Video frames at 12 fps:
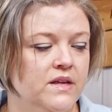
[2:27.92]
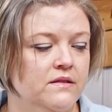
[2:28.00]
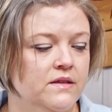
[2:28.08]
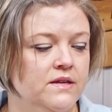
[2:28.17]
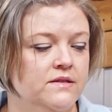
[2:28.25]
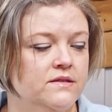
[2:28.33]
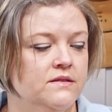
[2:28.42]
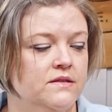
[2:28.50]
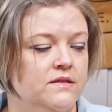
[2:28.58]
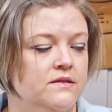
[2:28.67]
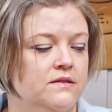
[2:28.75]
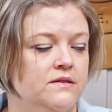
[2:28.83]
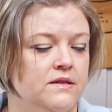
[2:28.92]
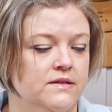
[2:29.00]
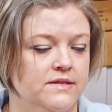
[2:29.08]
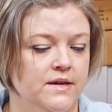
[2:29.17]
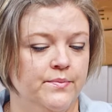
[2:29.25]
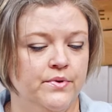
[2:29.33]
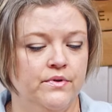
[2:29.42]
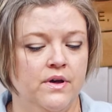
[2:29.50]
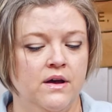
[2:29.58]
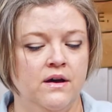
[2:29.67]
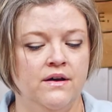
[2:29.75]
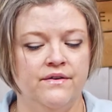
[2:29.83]
This is an example
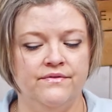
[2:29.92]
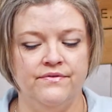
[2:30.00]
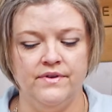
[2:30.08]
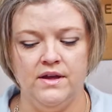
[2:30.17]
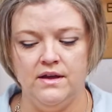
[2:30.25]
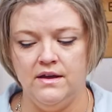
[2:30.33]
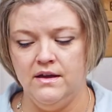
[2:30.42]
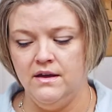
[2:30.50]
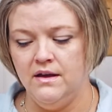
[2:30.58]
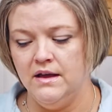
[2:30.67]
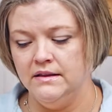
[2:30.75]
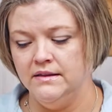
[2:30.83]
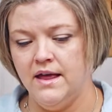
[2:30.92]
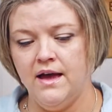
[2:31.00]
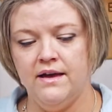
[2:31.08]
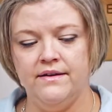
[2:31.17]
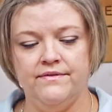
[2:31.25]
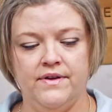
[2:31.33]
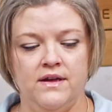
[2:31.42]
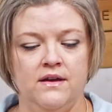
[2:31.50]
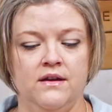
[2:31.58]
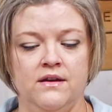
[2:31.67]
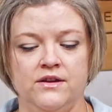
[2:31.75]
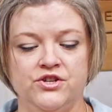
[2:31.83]
of a live
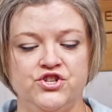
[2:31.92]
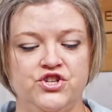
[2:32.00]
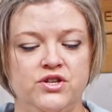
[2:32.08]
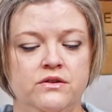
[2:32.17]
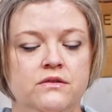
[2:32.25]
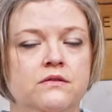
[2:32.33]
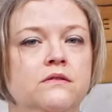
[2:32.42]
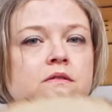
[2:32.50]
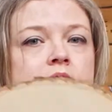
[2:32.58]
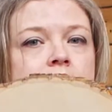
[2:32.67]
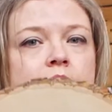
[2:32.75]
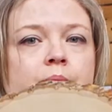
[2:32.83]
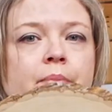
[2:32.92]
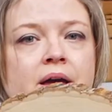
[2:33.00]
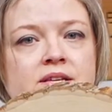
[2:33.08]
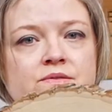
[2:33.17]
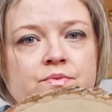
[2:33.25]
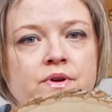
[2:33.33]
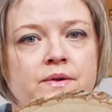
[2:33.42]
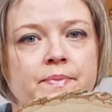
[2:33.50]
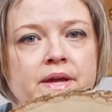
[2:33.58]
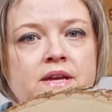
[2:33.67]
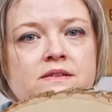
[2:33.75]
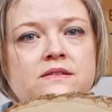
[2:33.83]
edge basswood
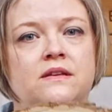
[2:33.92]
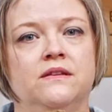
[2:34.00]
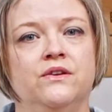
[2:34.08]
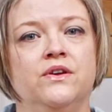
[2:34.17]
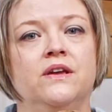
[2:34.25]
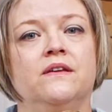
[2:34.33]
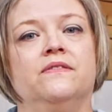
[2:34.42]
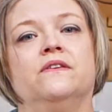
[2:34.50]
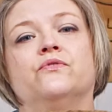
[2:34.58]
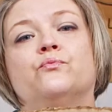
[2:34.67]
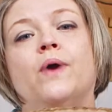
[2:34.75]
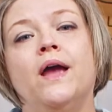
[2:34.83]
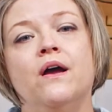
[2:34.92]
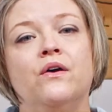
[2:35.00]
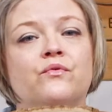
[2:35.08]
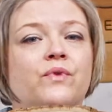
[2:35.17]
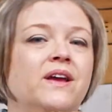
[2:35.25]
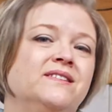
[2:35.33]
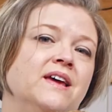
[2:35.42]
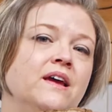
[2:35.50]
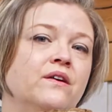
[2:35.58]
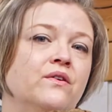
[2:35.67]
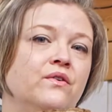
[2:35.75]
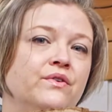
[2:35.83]
piece, and you can get these round,
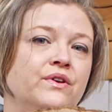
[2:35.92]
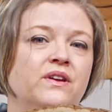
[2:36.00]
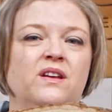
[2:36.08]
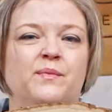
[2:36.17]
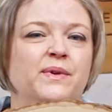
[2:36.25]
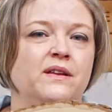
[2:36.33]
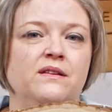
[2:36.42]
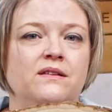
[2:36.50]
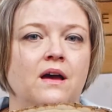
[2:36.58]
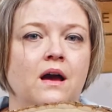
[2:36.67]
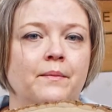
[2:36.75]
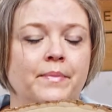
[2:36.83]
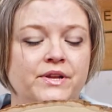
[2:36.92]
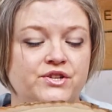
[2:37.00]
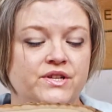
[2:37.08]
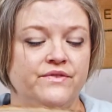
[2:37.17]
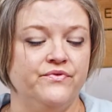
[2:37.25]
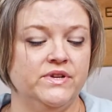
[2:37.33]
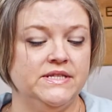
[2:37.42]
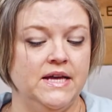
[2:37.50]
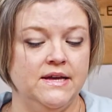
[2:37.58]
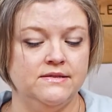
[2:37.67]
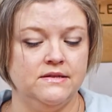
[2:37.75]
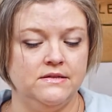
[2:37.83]
rectangle. You can get them in a bunch of different
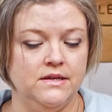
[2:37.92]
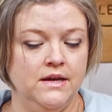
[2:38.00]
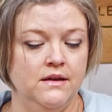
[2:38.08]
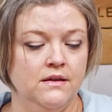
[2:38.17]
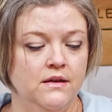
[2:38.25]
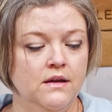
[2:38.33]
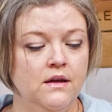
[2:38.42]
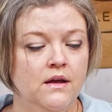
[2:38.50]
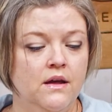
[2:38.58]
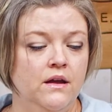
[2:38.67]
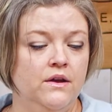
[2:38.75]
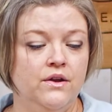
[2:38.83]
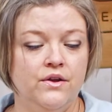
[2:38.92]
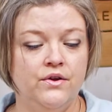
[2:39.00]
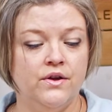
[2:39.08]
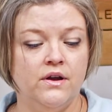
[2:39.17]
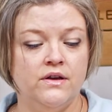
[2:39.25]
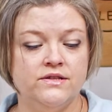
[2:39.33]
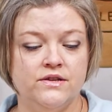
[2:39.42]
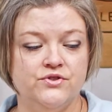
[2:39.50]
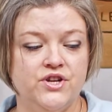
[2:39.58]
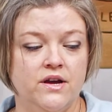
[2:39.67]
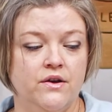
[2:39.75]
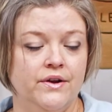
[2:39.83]
sizes. And you can also
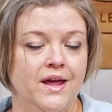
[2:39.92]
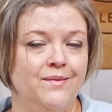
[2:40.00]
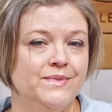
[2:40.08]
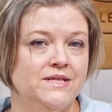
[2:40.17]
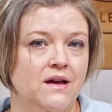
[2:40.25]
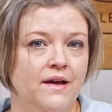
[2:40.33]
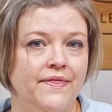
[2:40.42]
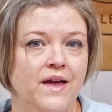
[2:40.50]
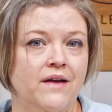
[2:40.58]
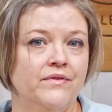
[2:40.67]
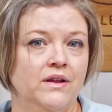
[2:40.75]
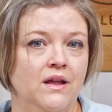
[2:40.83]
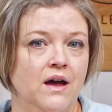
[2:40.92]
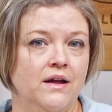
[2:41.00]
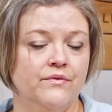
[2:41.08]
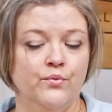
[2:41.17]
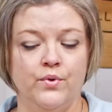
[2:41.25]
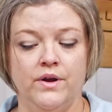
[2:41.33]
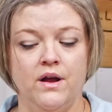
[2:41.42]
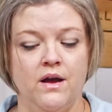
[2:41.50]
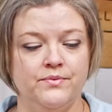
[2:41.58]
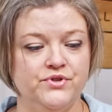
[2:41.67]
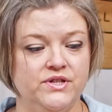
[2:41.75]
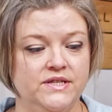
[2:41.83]
check on Amazon. They have a lot of wood
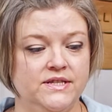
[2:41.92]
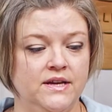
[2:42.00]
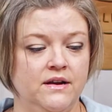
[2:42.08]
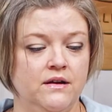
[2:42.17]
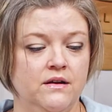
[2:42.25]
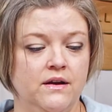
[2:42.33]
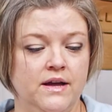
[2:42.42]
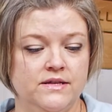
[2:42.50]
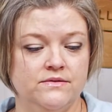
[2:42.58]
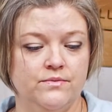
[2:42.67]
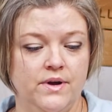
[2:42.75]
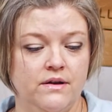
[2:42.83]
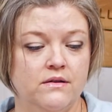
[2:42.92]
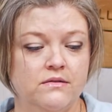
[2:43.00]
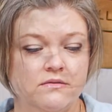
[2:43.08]
options there as well.